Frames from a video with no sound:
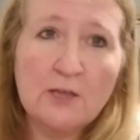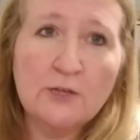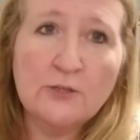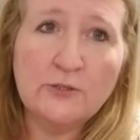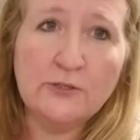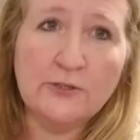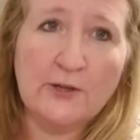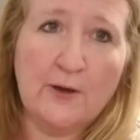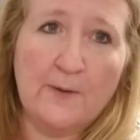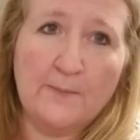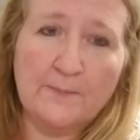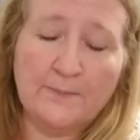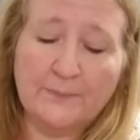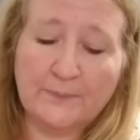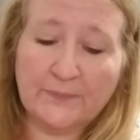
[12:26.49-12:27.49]
So
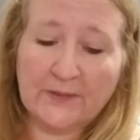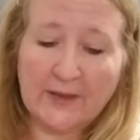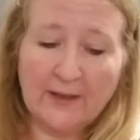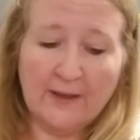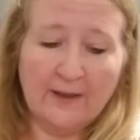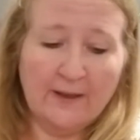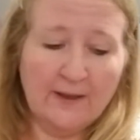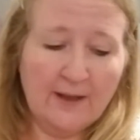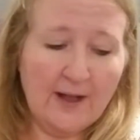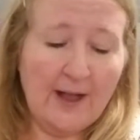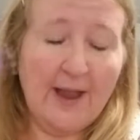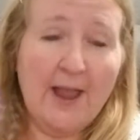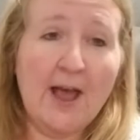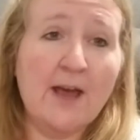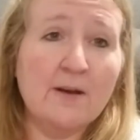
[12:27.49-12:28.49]
I
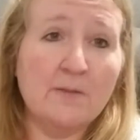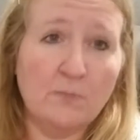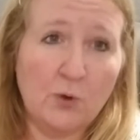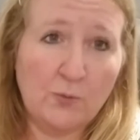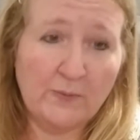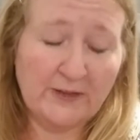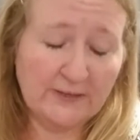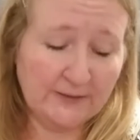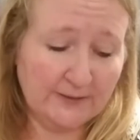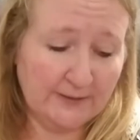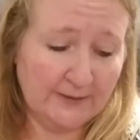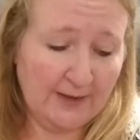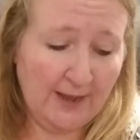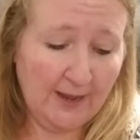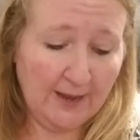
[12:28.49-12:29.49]
had a moment
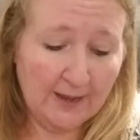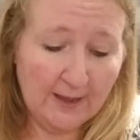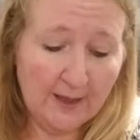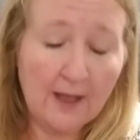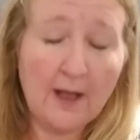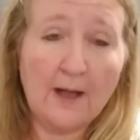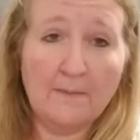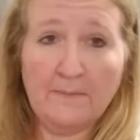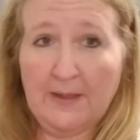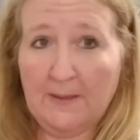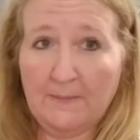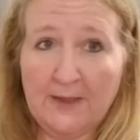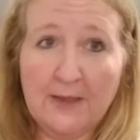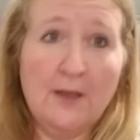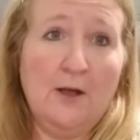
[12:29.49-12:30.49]
today,
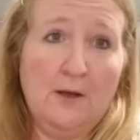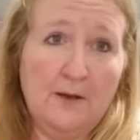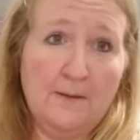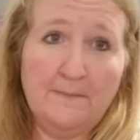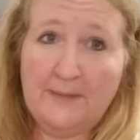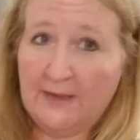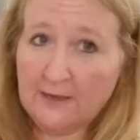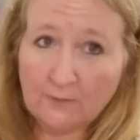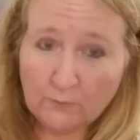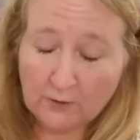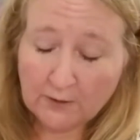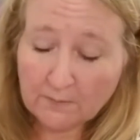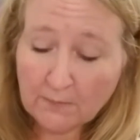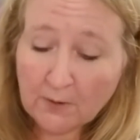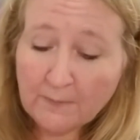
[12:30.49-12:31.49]
maybe a make it
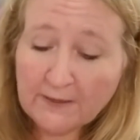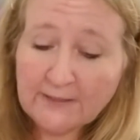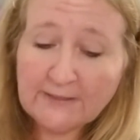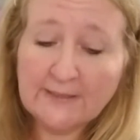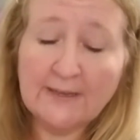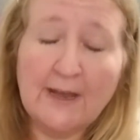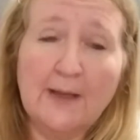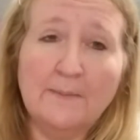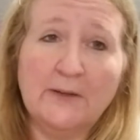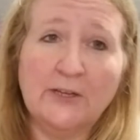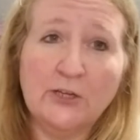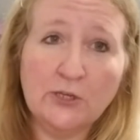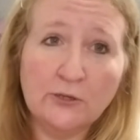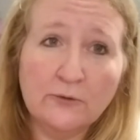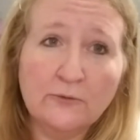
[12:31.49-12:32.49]
work moment. I'm a
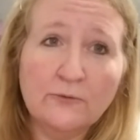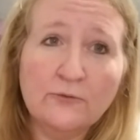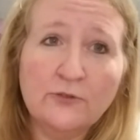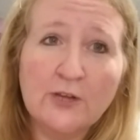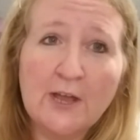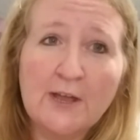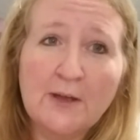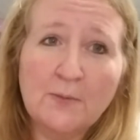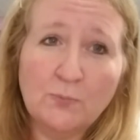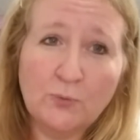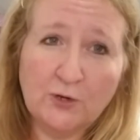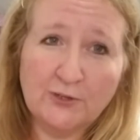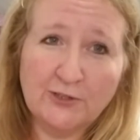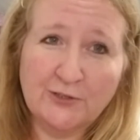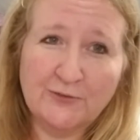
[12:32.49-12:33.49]
huge
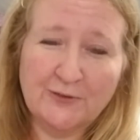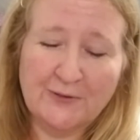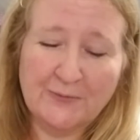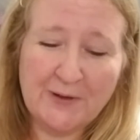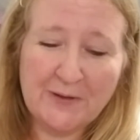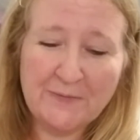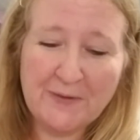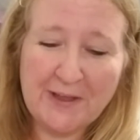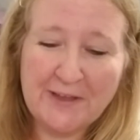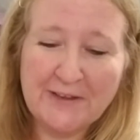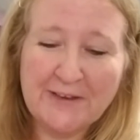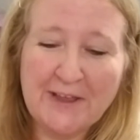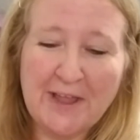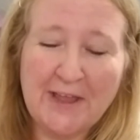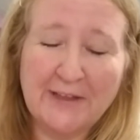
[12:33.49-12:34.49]
Project Runway
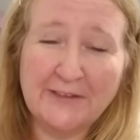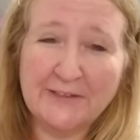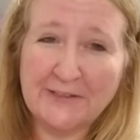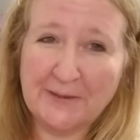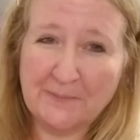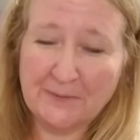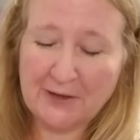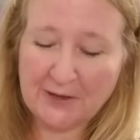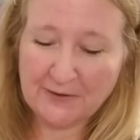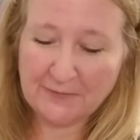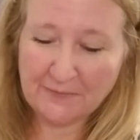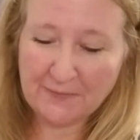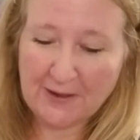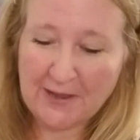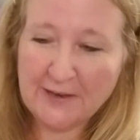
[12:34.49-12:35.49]
fan and Tim Gunn
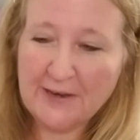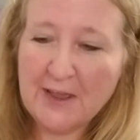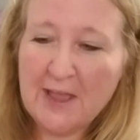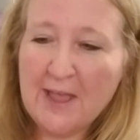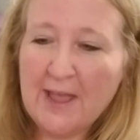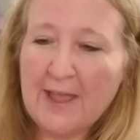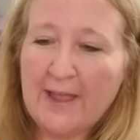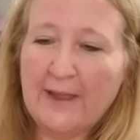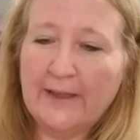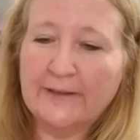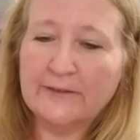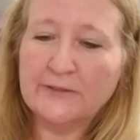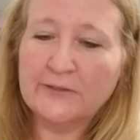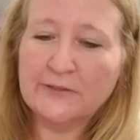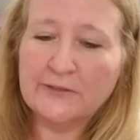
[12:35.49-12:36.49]
fan.
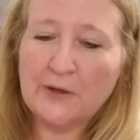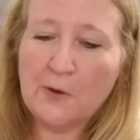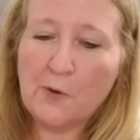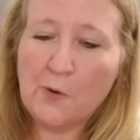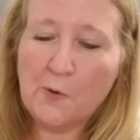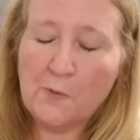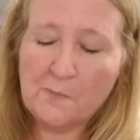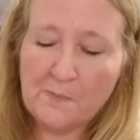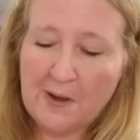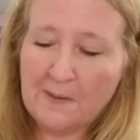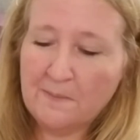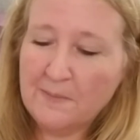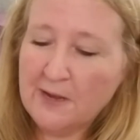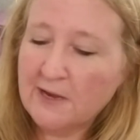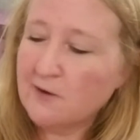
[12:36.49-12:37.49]
And so my
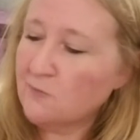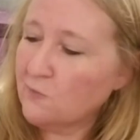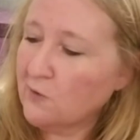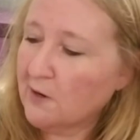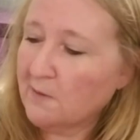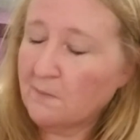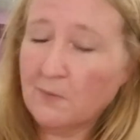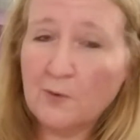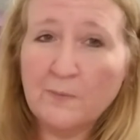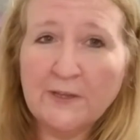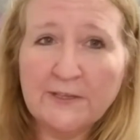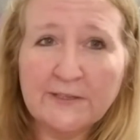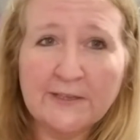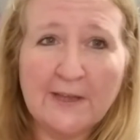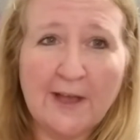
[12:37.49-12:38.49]
make it work
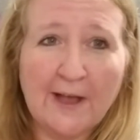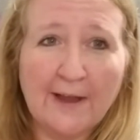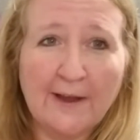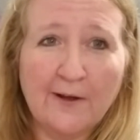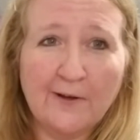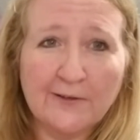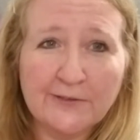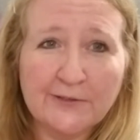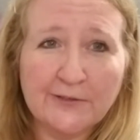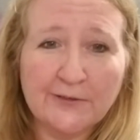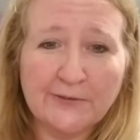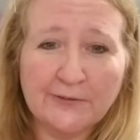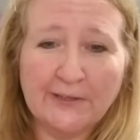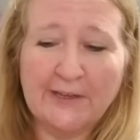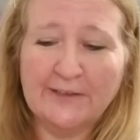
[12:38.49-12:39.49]
moment, I also
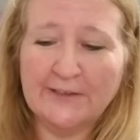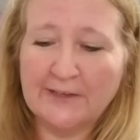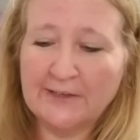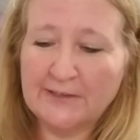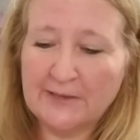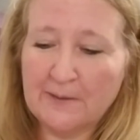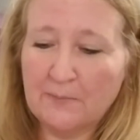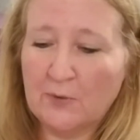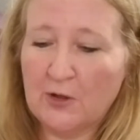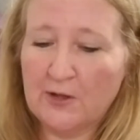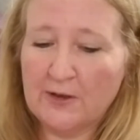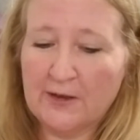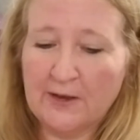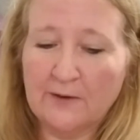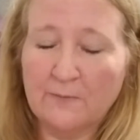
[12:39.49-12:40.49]
leaned on Tim
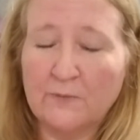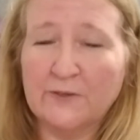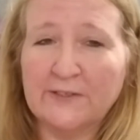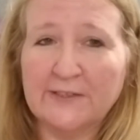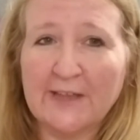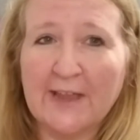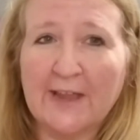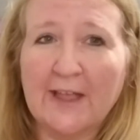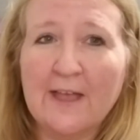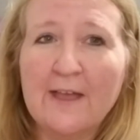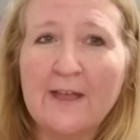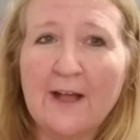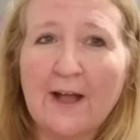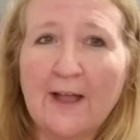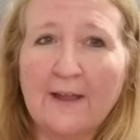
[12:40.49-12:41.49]
Gunn and was like,
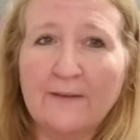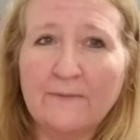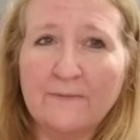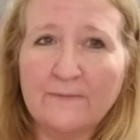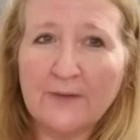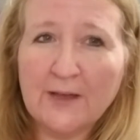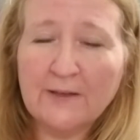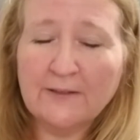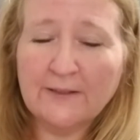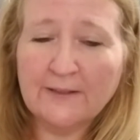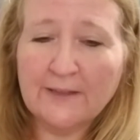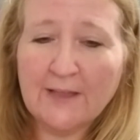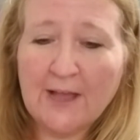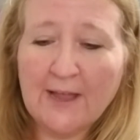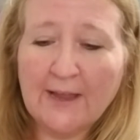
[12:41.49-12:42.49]
I felt
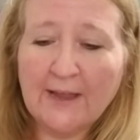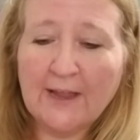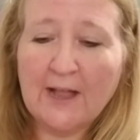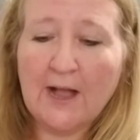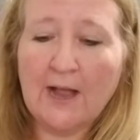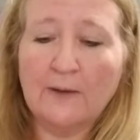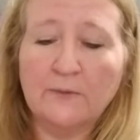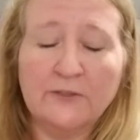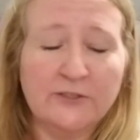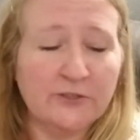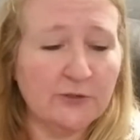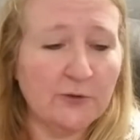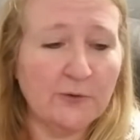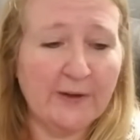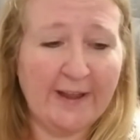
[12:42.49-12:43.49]
like I was
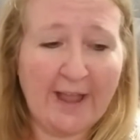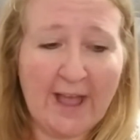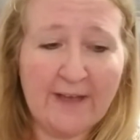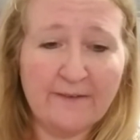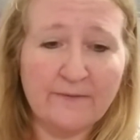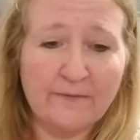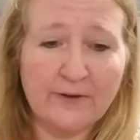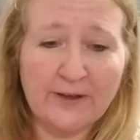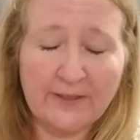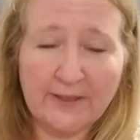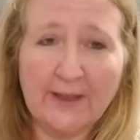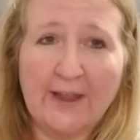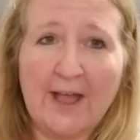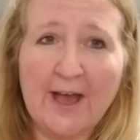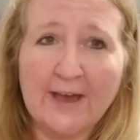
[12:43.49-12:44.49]
throwing
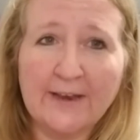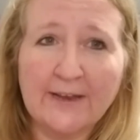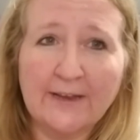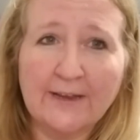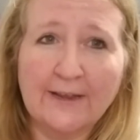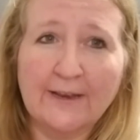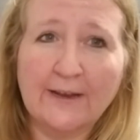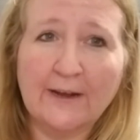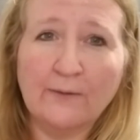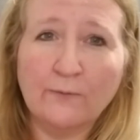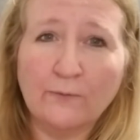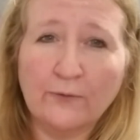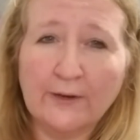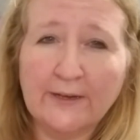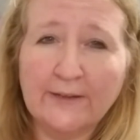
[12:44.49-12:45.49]
everything at it and I
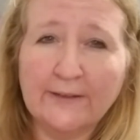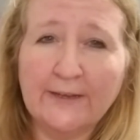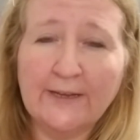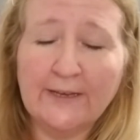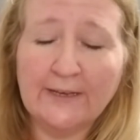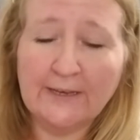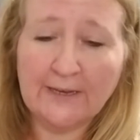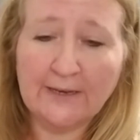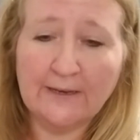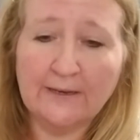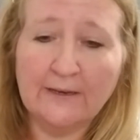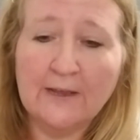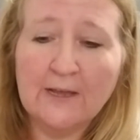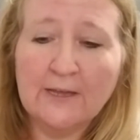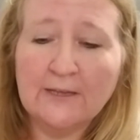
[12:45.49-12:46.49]
really
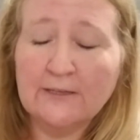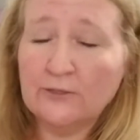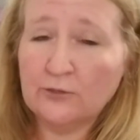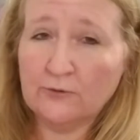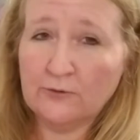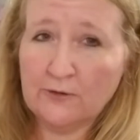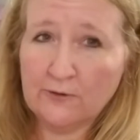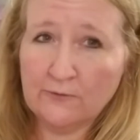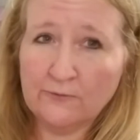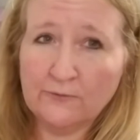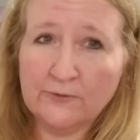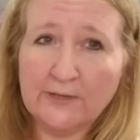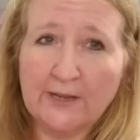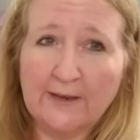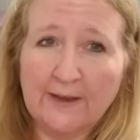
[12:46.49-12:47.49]
needed to
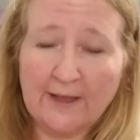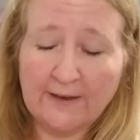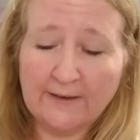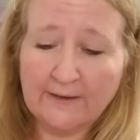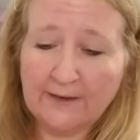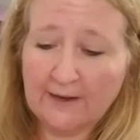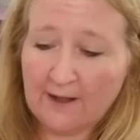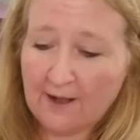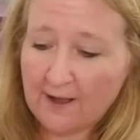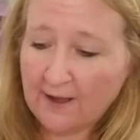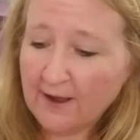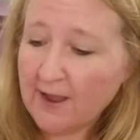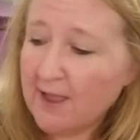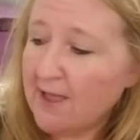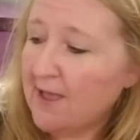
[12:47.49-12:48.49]
use an editing
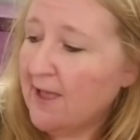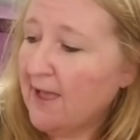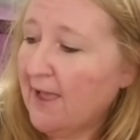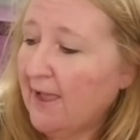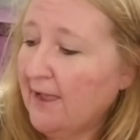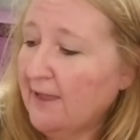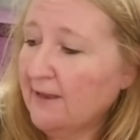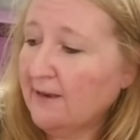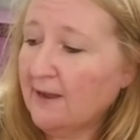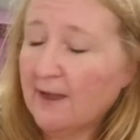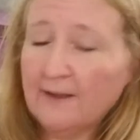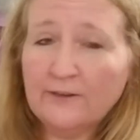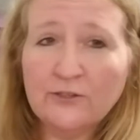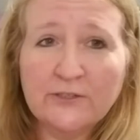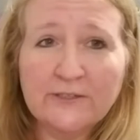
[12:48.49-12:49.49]
eye. And
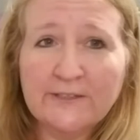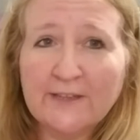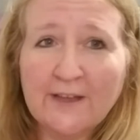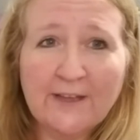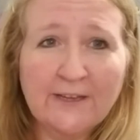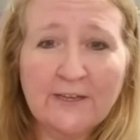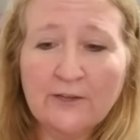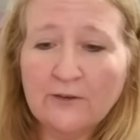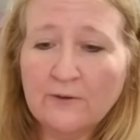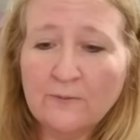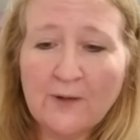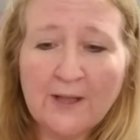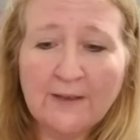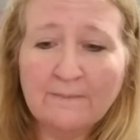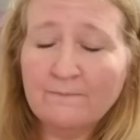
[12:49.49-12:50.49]
I just thought, you know
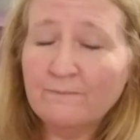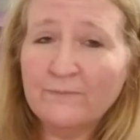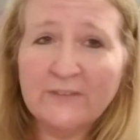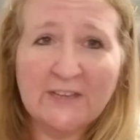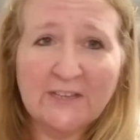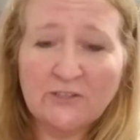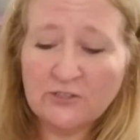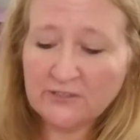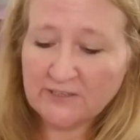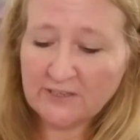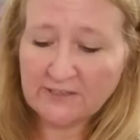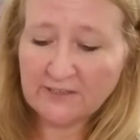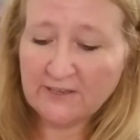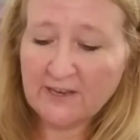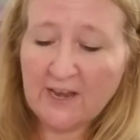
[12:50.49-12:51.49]
what? It just
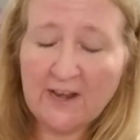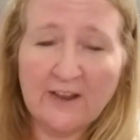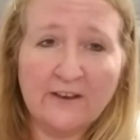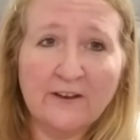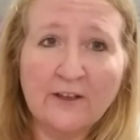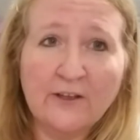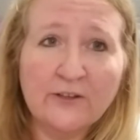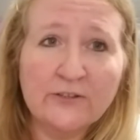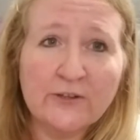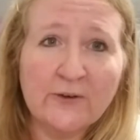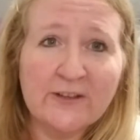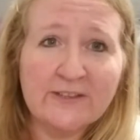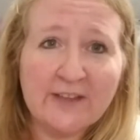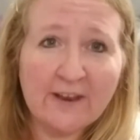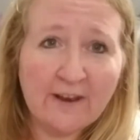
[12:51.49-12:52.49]
doesn't need it. So I
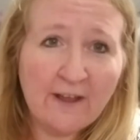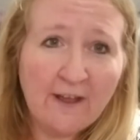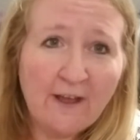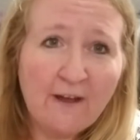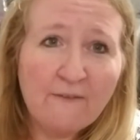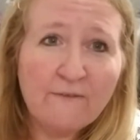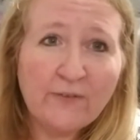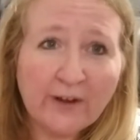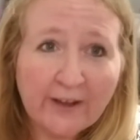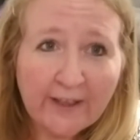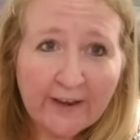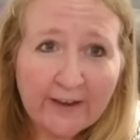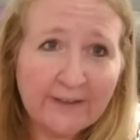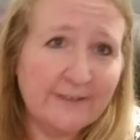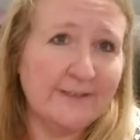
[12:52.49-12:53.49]
said, forget
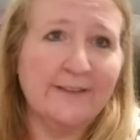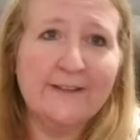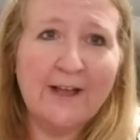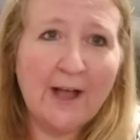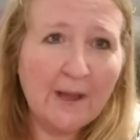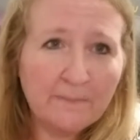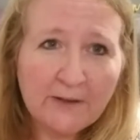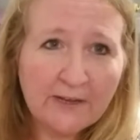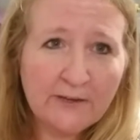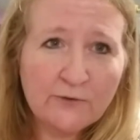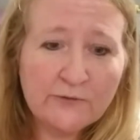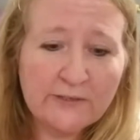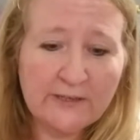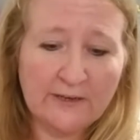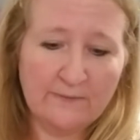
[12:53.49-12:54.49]
it. I'm not
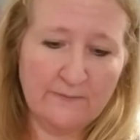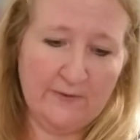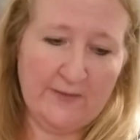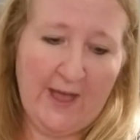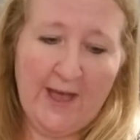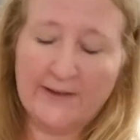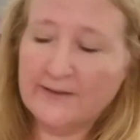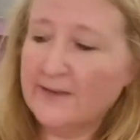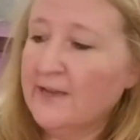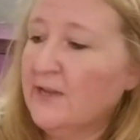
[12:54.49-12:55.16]
using it for that.